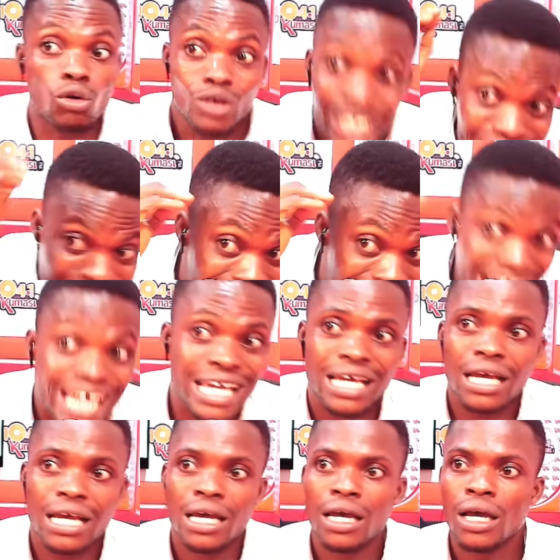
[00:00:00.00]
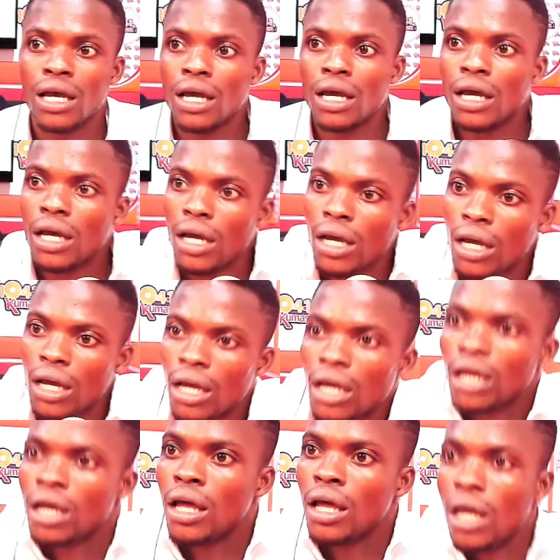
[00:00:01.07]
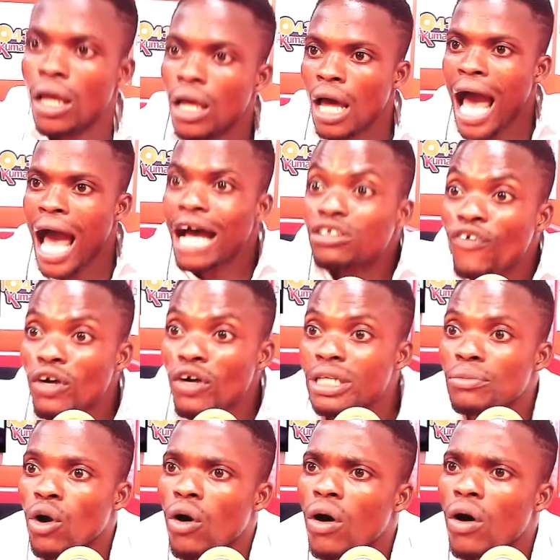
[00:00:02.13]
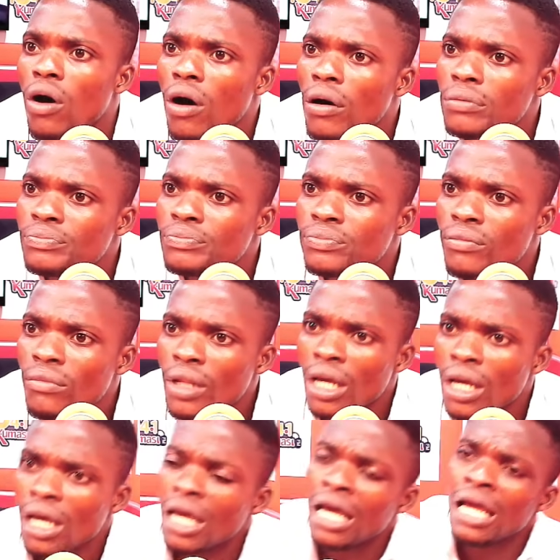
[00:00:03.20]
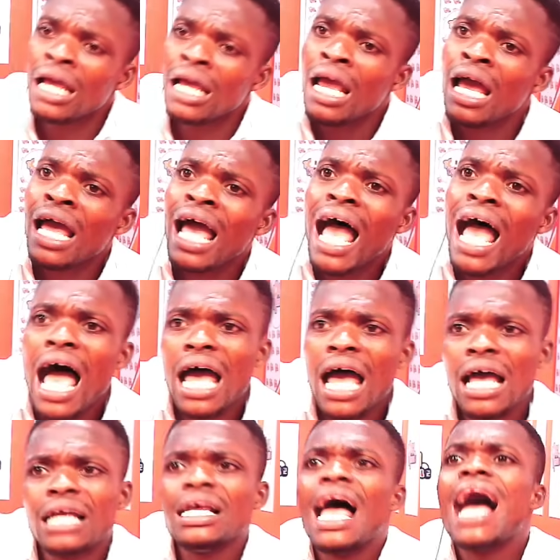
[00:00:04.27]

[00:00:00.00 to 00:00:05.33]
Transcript: no ye ne da form flat has a woke mu ki fe club yi am bobo no kwa mu ho